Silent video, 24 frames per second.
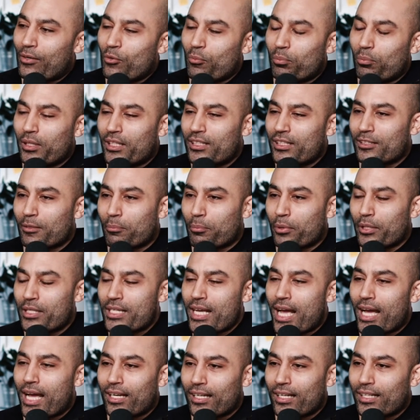who plays the
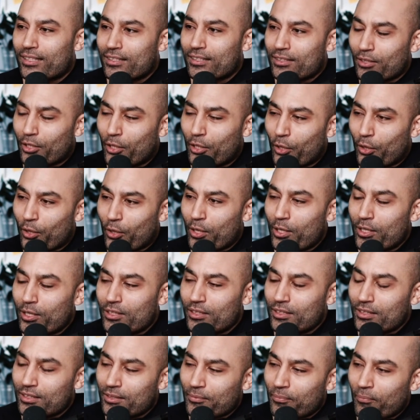protagonist
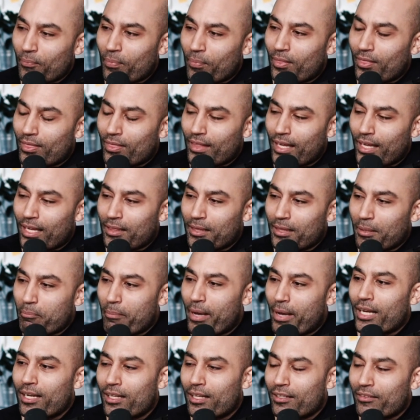learns that the
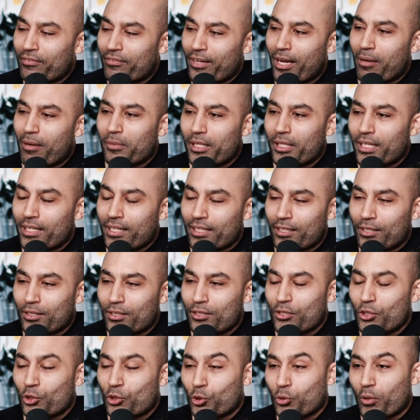men in the family can
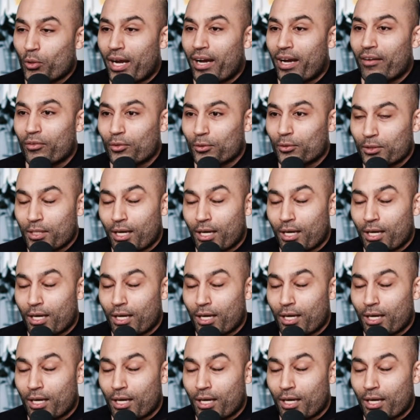travel